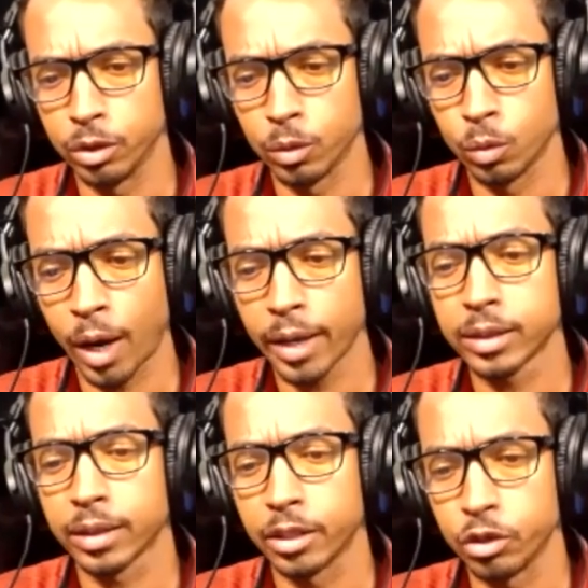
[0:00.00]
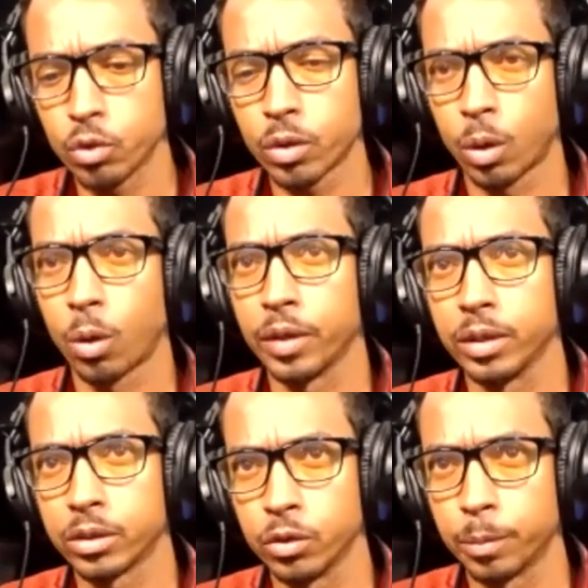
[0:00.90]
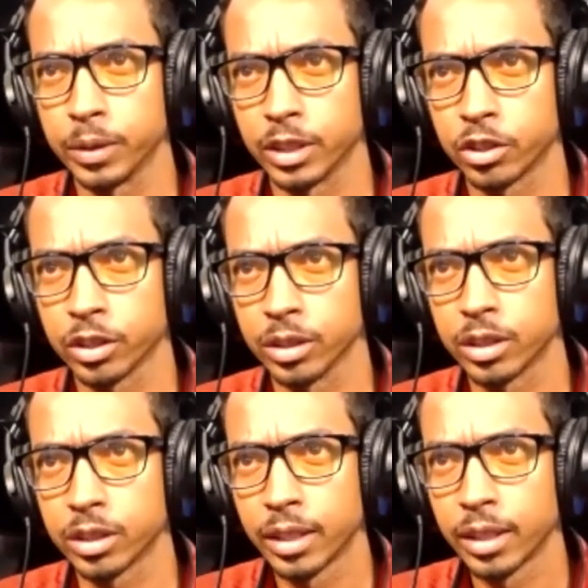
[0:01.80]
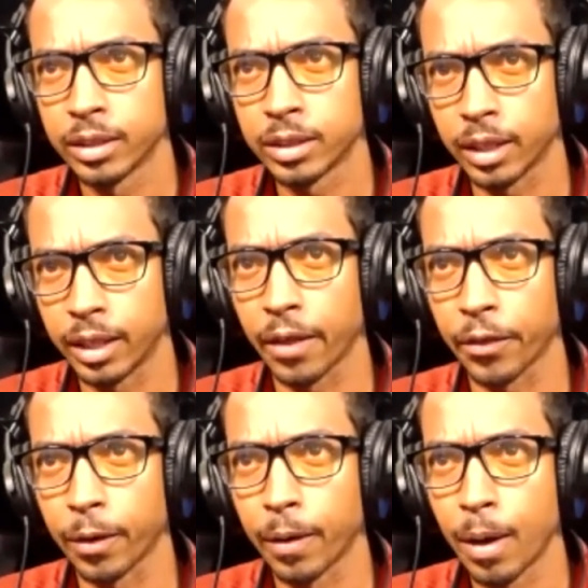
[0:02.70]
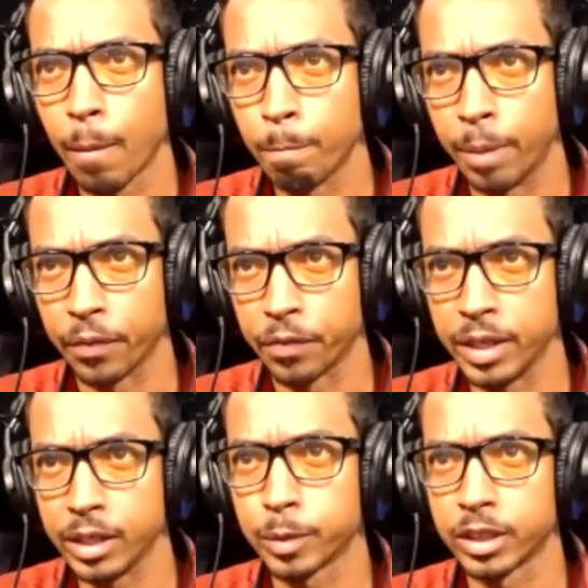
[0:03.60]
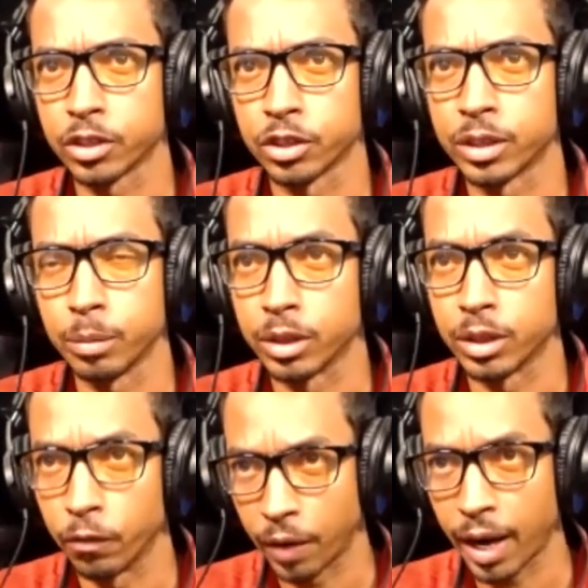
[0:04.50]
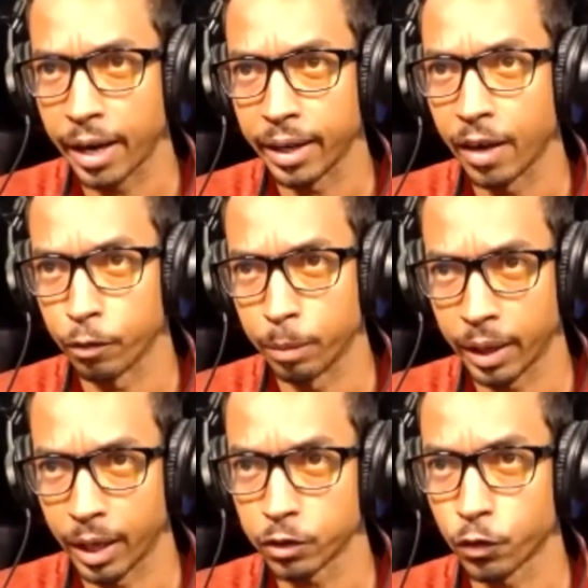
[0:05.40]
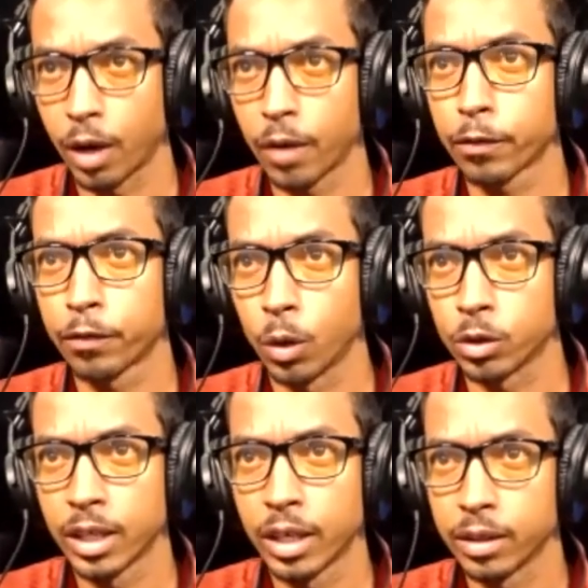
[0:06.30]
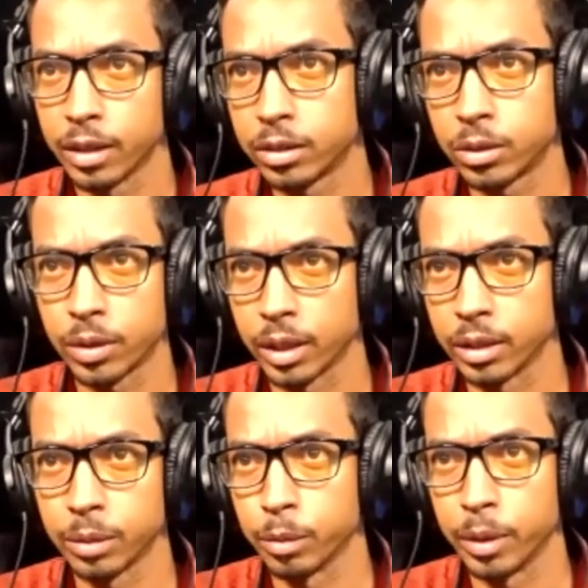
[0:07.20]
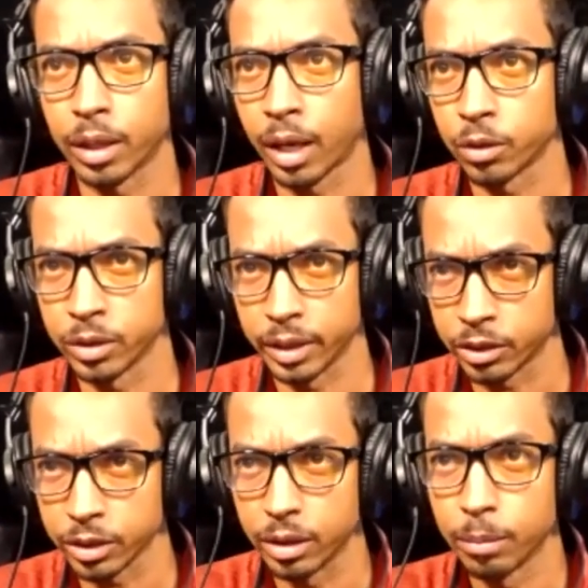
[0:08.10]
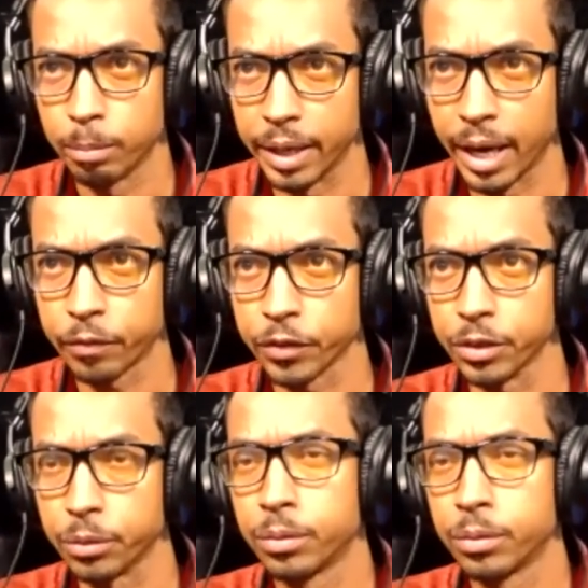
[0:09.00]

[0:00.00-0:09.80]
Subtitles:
why is it that you can hold these two positions together, but these positions seem to divide everybody else? For other folks, these two things seem to be a contradiction, but not for you.